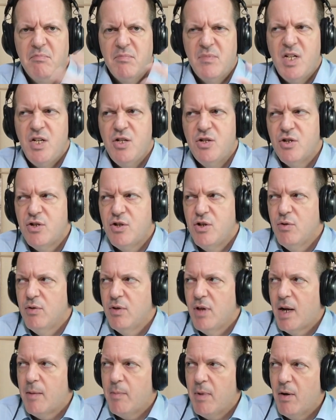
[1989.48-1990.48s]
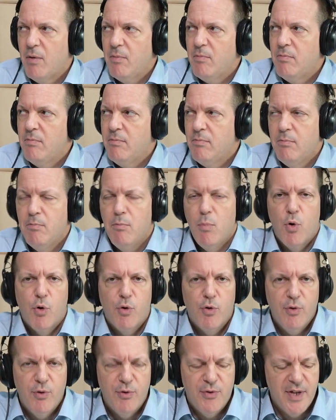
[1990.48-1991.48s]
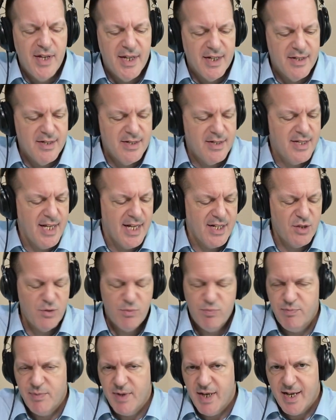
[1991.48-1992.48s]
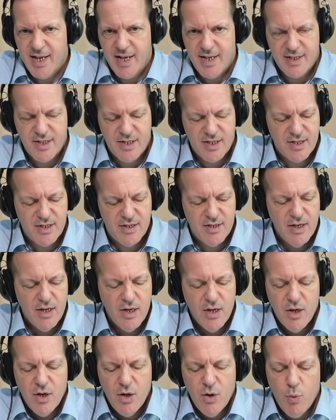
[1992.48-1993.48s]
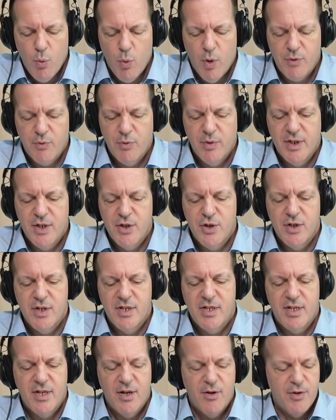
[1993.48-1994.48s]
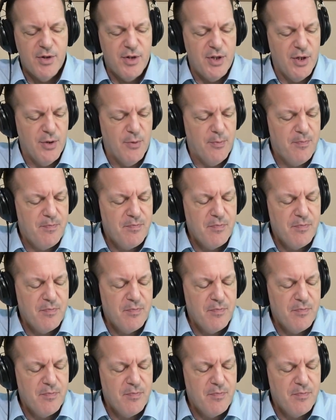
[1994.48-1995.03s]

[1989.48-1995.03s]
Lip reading: Teaches you a lot about moral things. That's what religion is there to do.